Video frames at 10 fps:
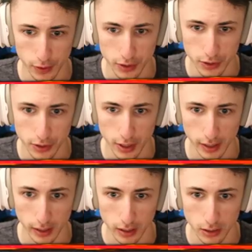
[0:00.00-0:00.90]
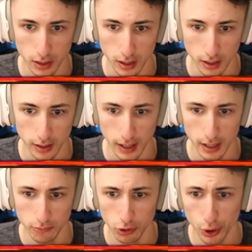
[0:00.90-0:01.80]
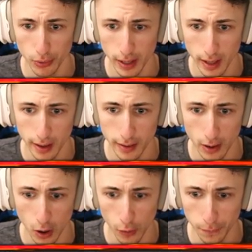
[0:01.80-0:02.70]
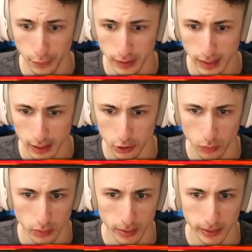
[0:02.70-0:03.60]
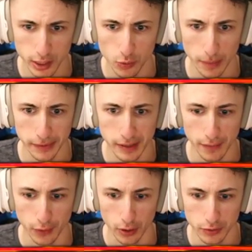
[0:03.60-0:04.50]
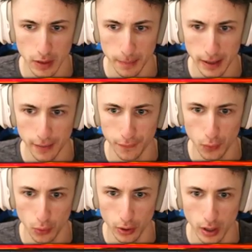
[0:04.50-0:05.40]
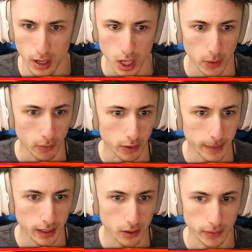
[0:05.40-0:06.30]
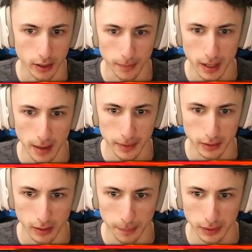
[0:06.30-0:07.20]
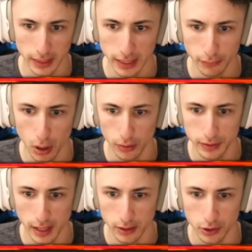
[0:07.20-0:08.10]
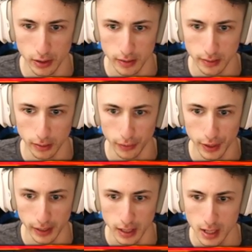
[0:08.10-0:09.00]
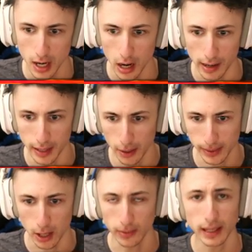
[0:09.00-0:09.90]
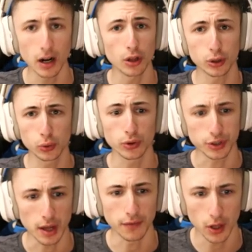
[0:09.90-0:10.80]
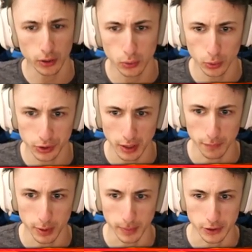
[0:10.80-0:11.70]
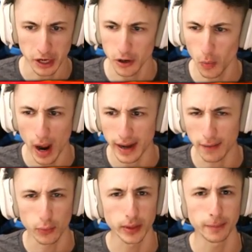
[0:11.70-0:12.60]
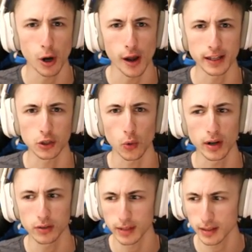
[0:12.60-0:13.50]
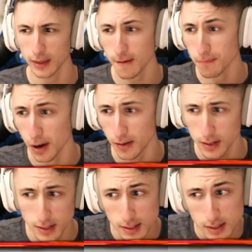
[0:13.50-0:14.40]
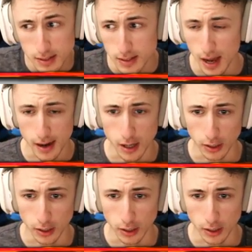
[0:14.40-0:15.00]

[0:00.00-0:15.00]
a second. And I will go ahead and hopefully... Actually, what do I want to swap this out for? I'll swap it out for... Wait, where am I going here? I'm, not, I'm in the complete wrong section of this little thing. All right, there we go. We got all the cool stuff. All the cool stuff, pretty much. I don't know why I never really bought any toys recently, but... I don't